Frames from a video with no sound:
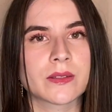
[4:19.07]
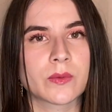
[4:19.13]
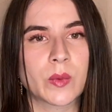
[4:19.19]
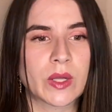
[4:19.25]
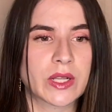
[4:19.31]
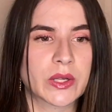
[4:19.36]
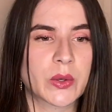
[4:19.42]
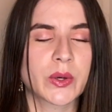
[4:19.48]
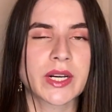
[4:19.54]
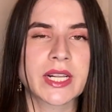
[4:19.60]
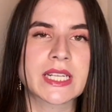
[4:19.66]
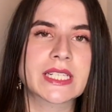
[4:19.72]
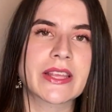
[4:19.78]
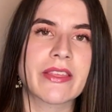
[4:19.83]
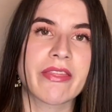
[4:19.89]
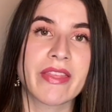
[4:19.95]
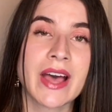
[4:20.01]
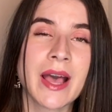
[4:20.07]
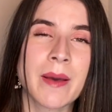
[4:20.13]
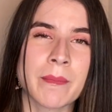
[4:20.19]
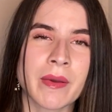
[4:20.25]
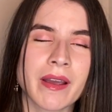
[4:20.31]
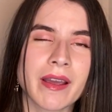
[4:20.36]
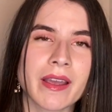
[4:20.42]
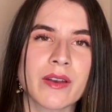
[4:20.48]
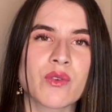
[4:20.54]
well, according to
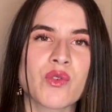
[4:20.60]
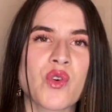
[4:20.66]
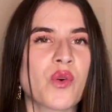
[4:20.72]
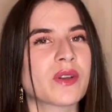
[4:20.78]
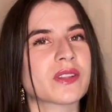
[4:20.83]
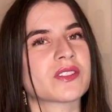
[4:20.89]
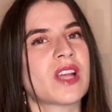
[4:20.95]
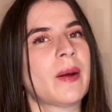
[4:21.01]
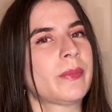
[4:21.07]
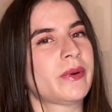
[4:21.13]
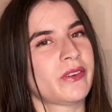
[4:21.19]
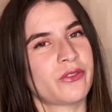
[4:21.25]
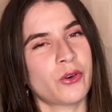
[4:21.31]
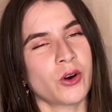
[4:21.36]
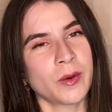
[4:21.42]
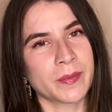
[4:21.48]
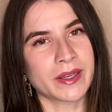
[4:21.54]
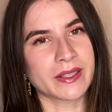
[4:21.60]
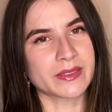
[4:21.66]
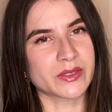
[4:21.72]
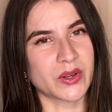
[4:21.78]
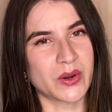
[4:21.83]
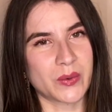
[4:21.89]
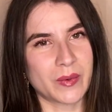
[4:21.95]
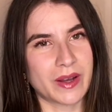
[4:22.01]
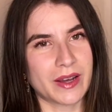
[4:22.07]
them, Renault is not performing
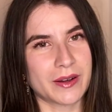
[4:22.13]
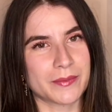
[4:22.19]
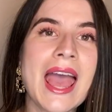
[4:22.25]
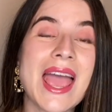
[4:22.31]
so well.